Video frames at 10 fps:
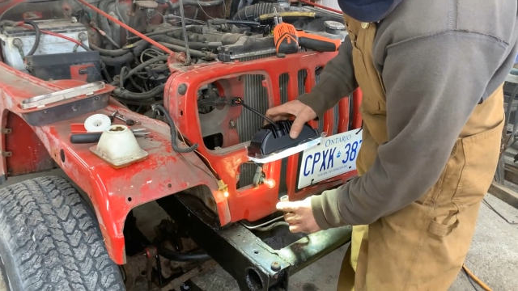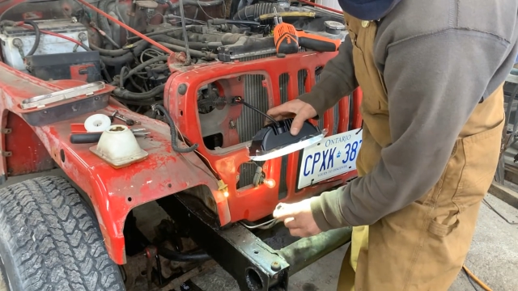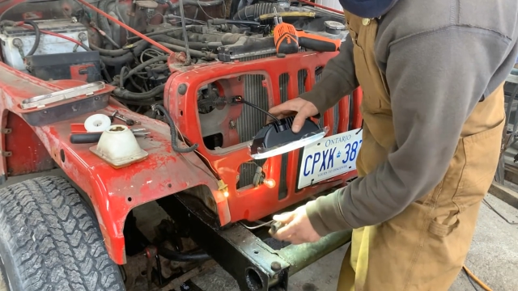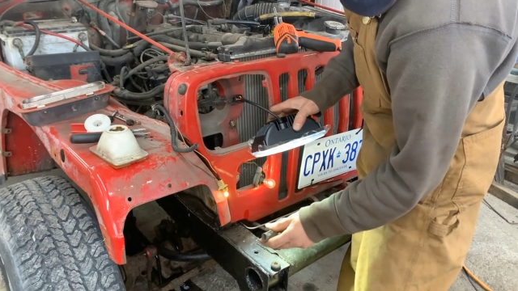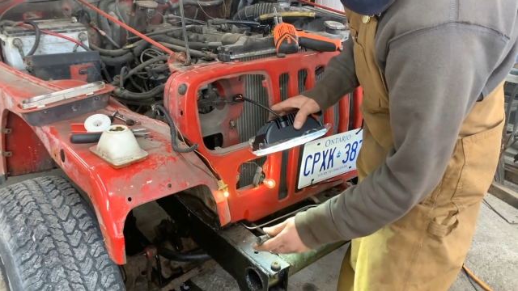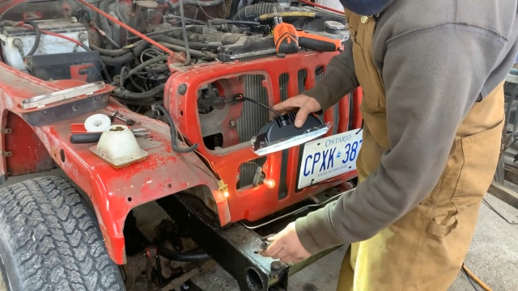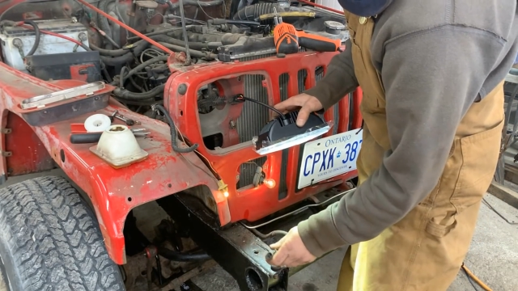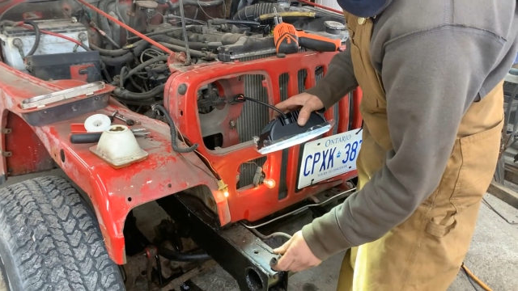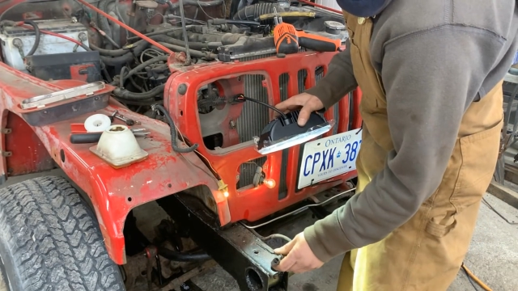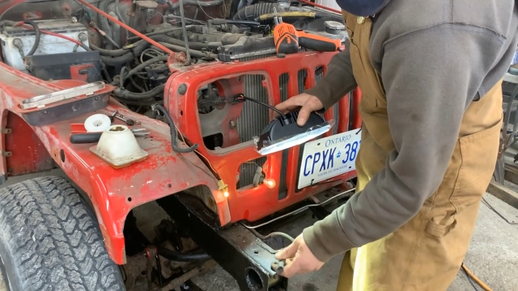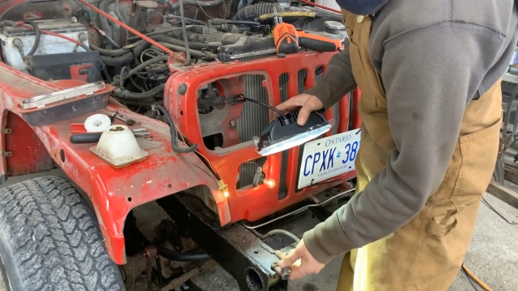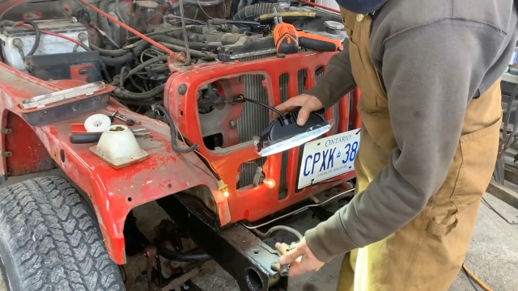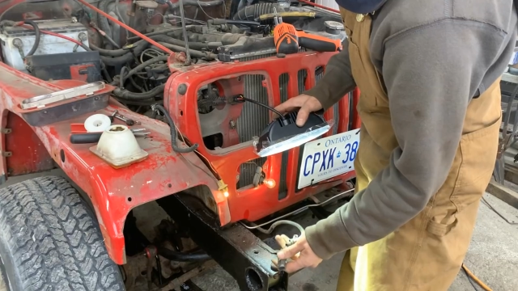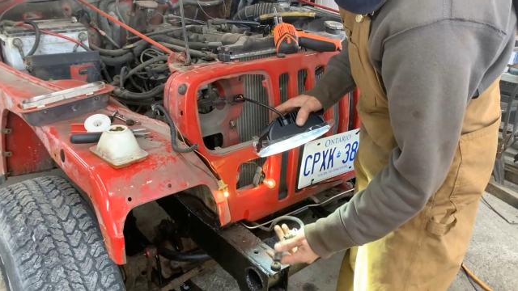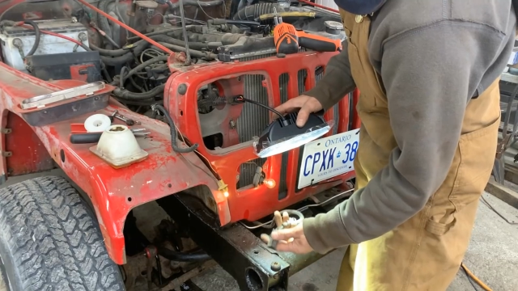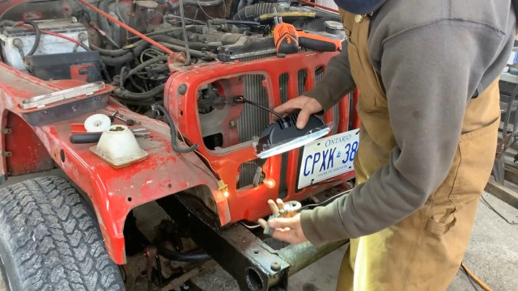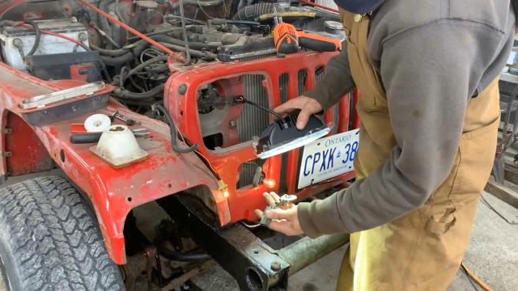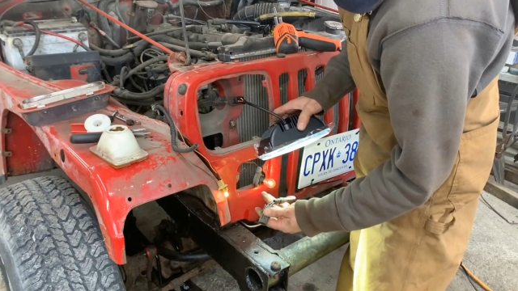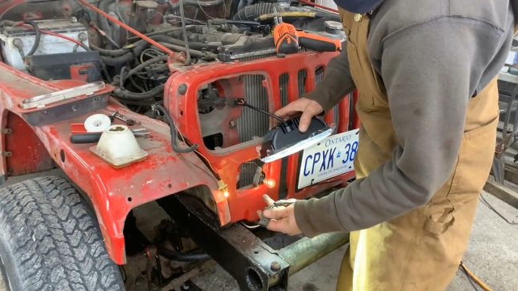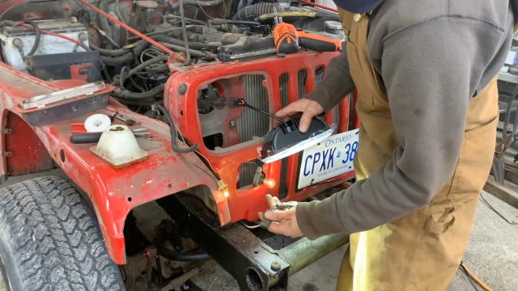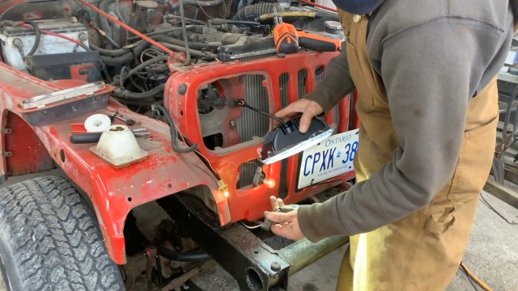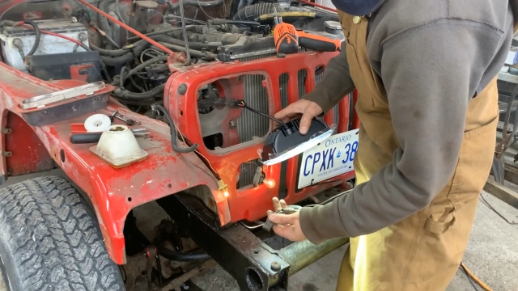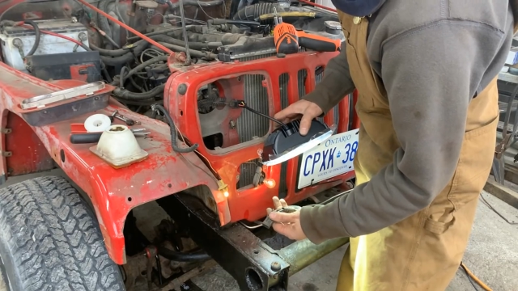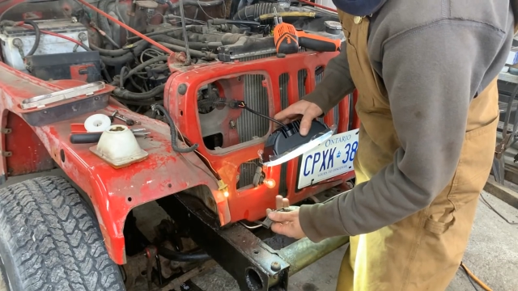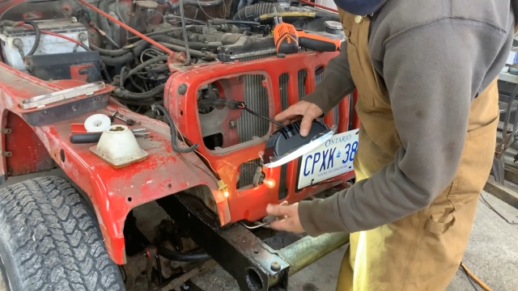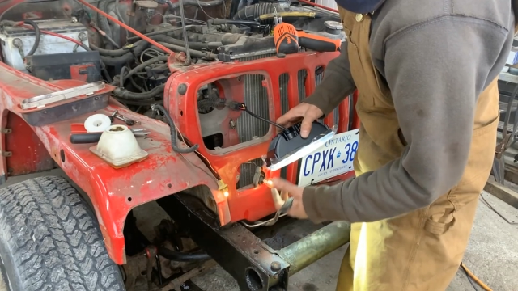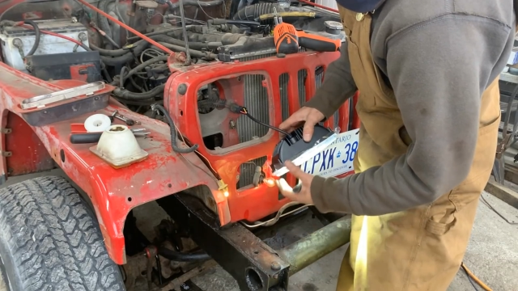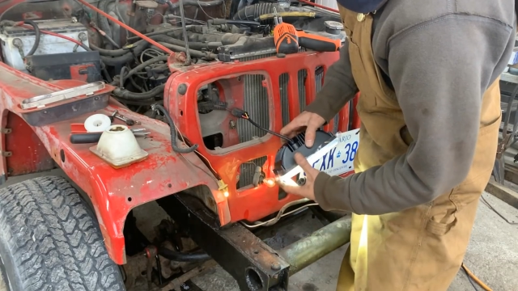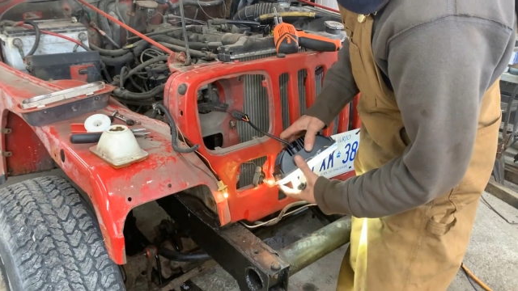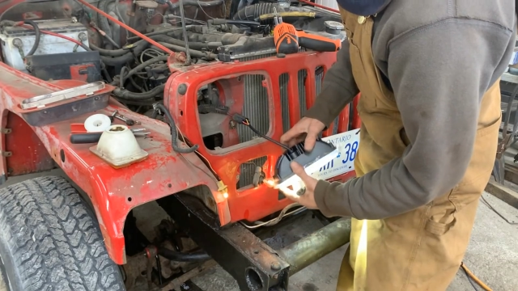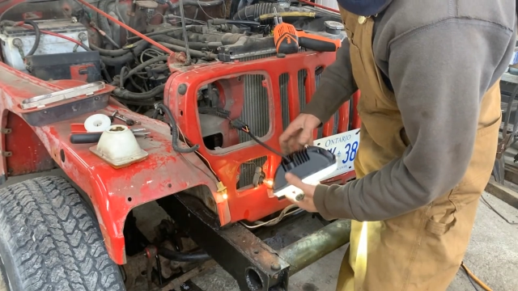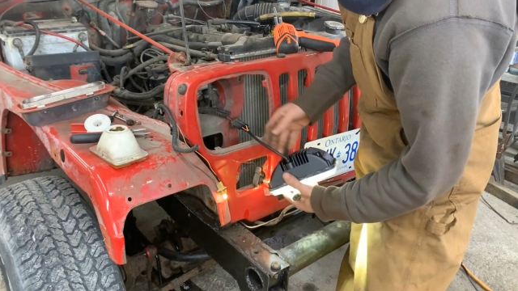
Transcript: Nobody's mouth can be seen.